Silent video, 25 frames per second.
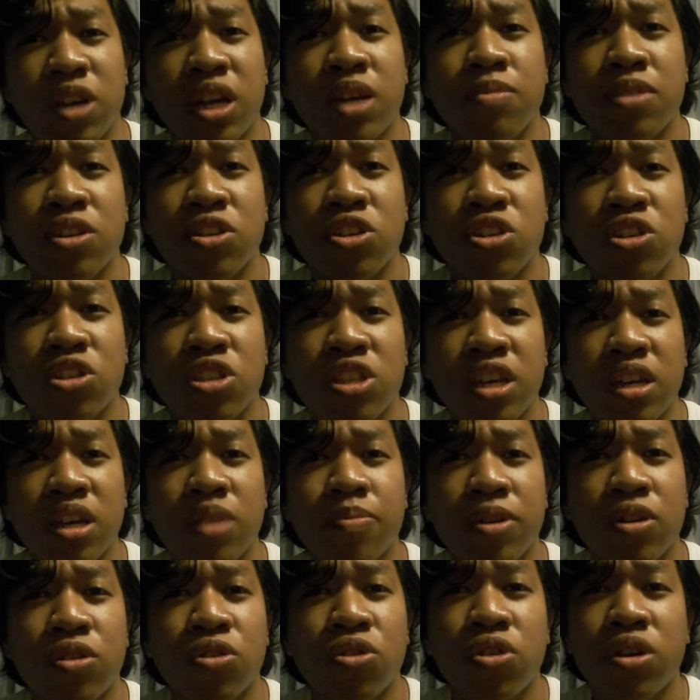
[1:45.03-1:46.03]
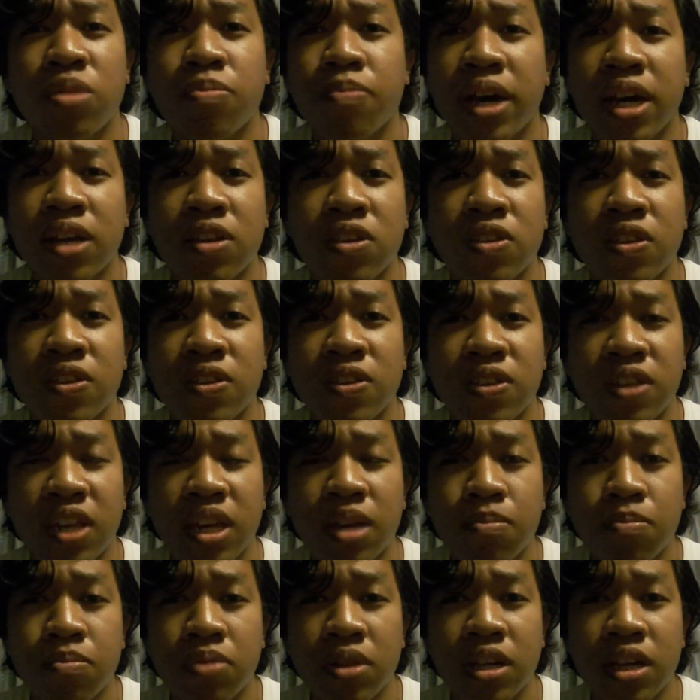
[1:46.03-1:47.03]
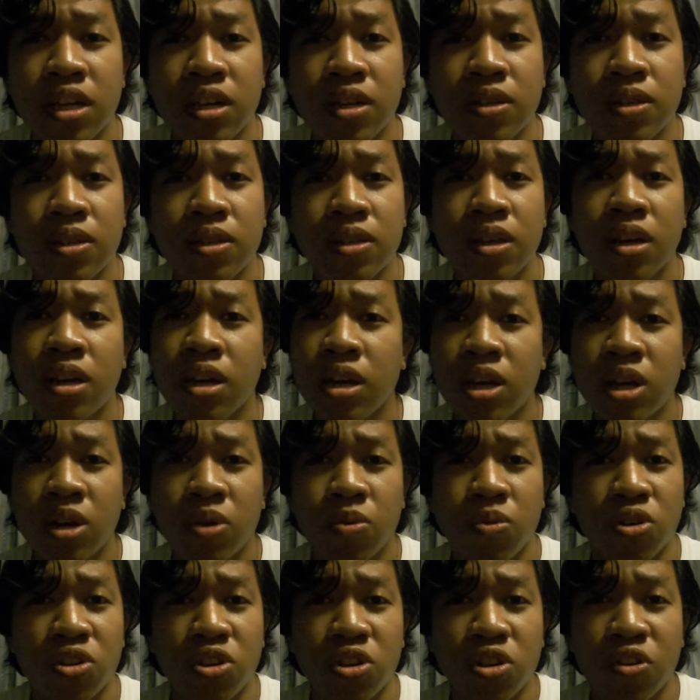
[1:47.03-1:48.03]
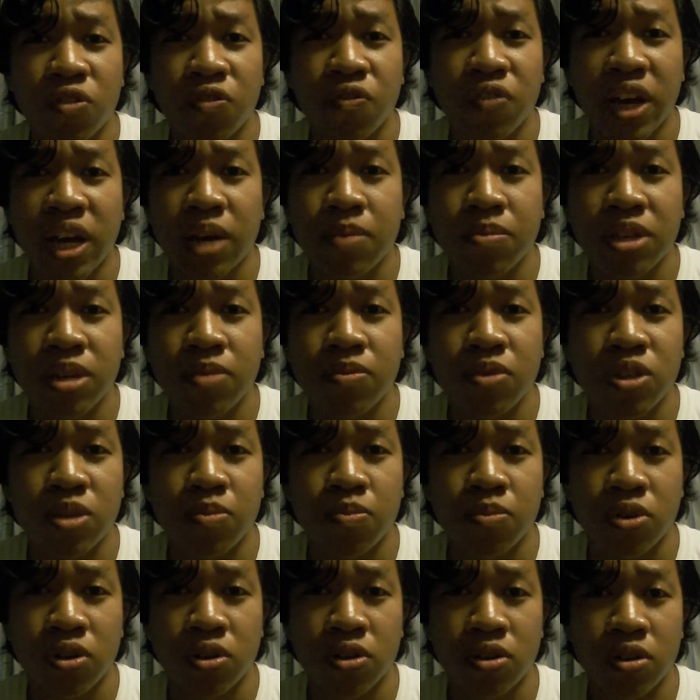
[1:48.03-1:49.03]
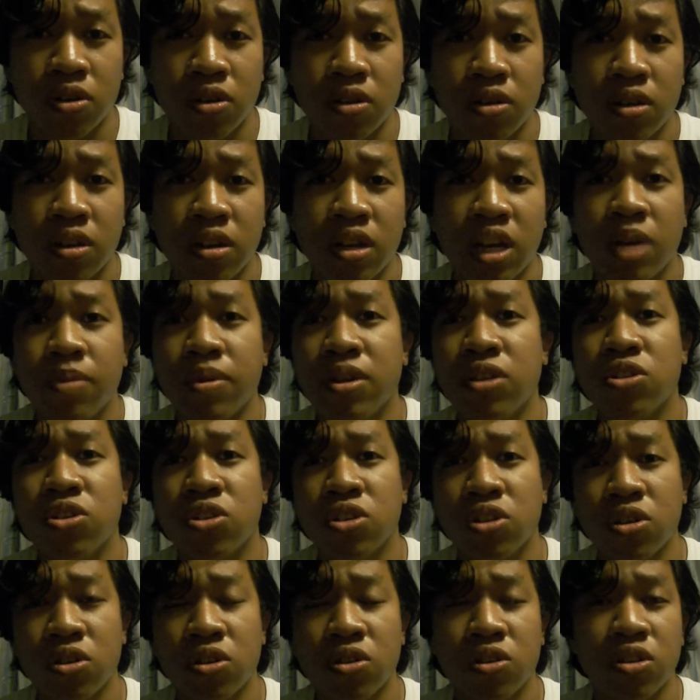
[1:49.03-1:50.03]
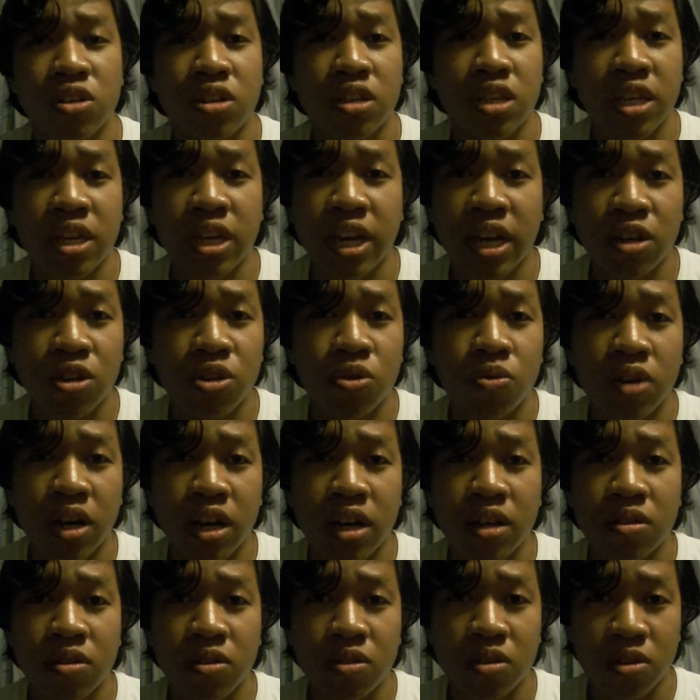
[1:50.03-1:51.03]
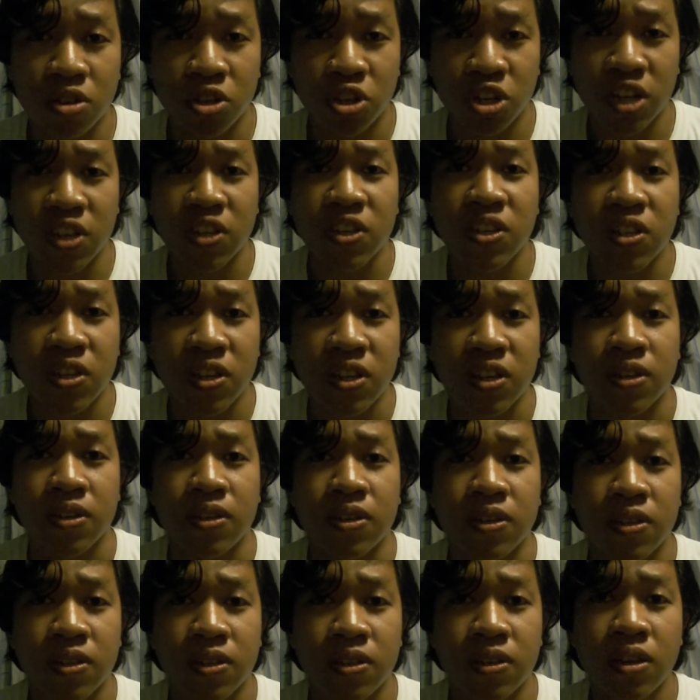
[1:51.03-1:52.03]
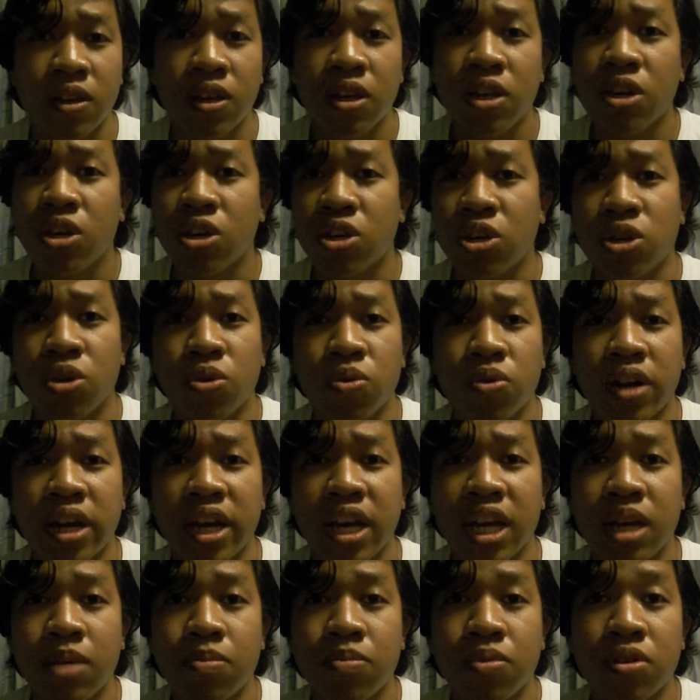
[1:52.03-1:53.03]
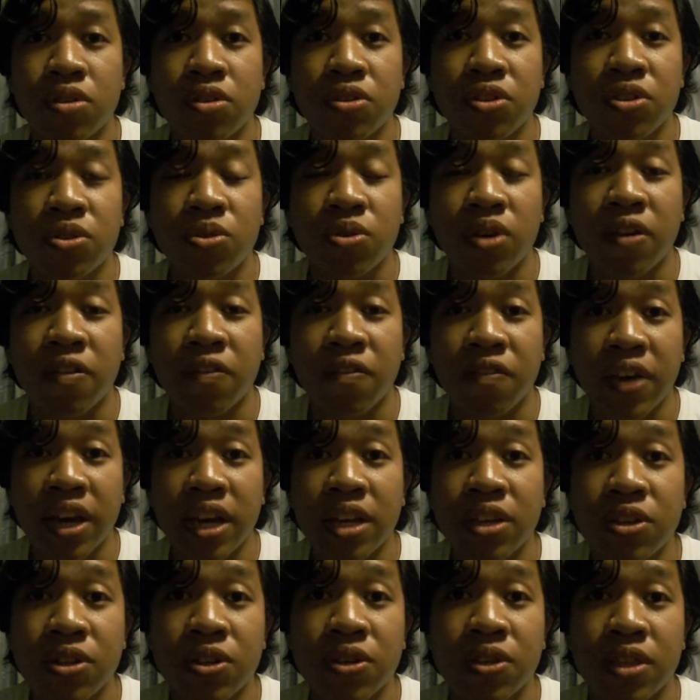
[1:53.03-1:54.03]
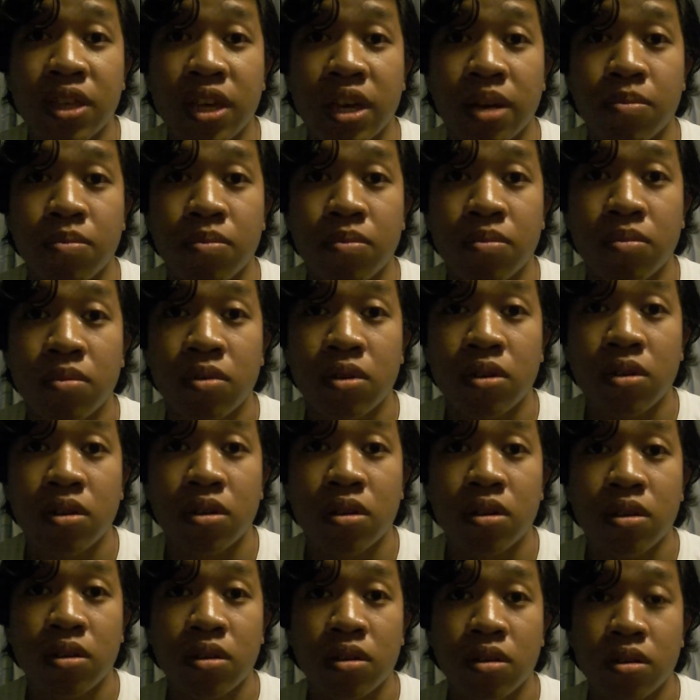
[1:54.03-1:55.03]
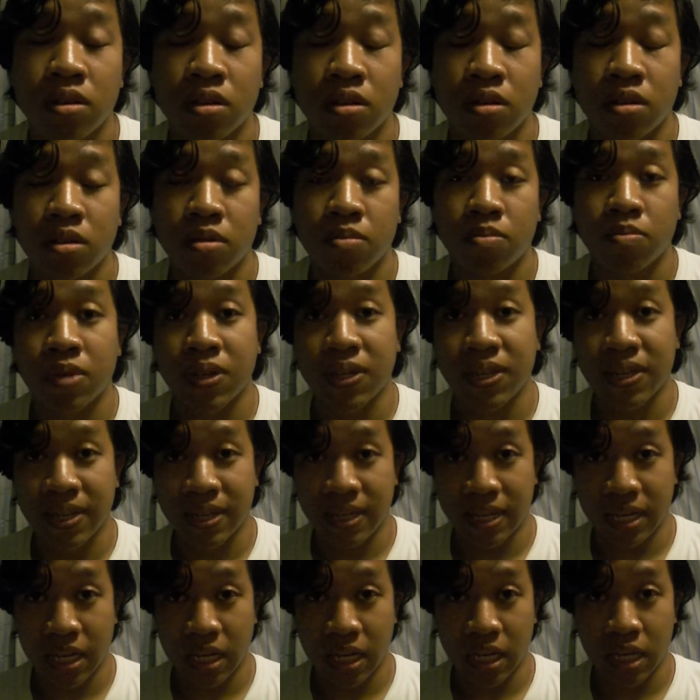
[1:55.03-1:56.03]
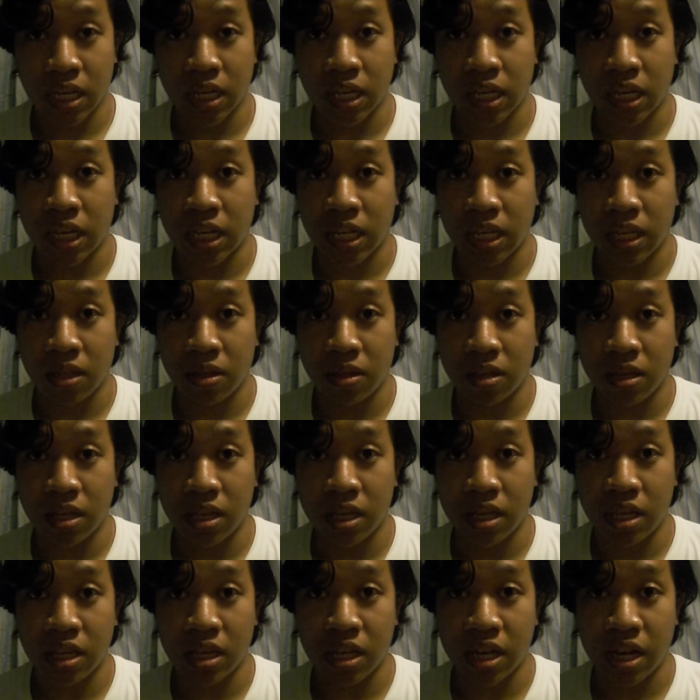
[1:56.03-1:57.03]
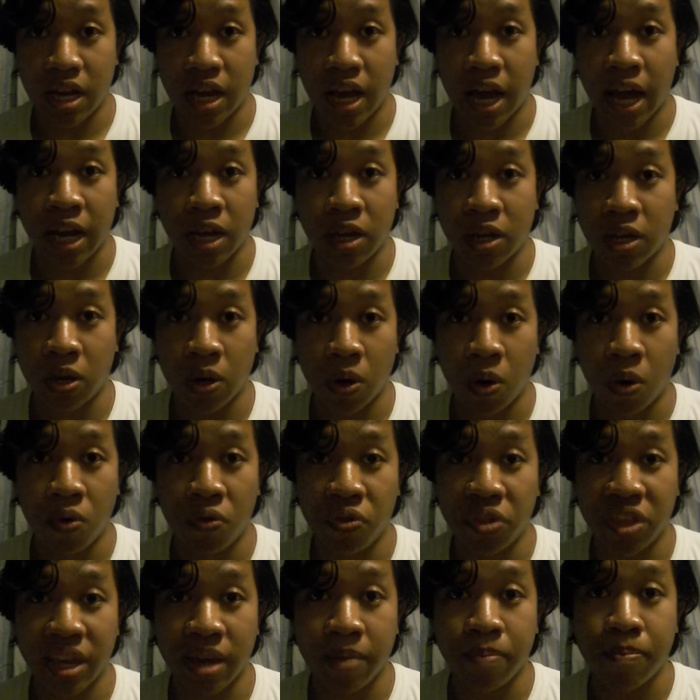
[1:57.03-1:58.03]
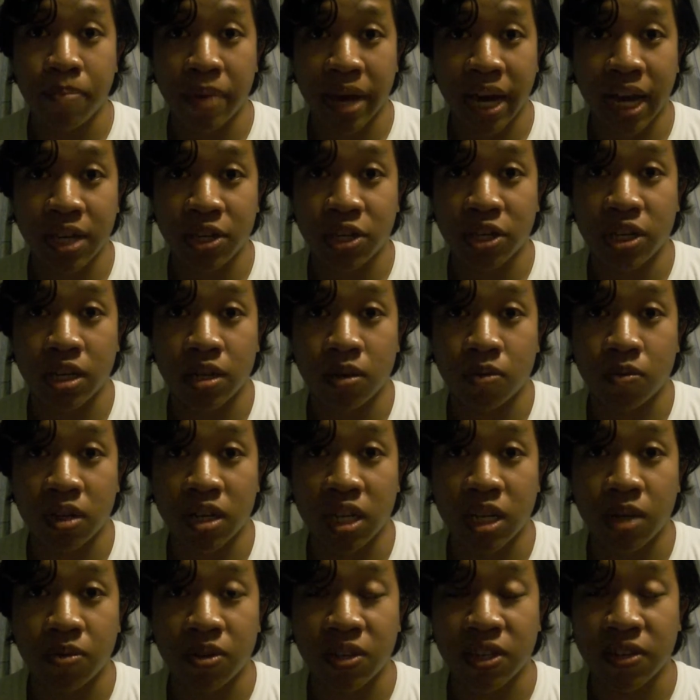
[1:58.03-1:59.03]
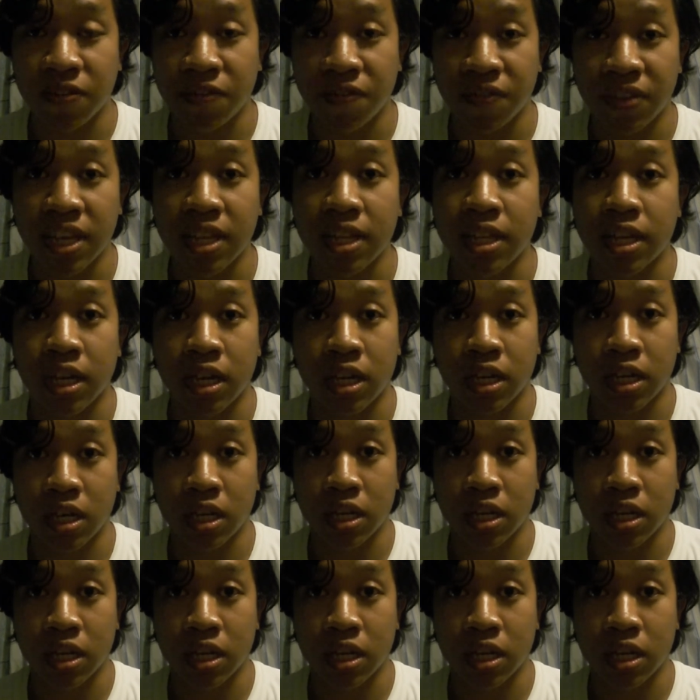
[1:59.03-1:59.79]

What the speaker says: I mean, just think about going back to the same place where your family was murdered. I mean, sure, yeah, you got justice. You were able to avenge them. But still, I could only imagine what he was feeling.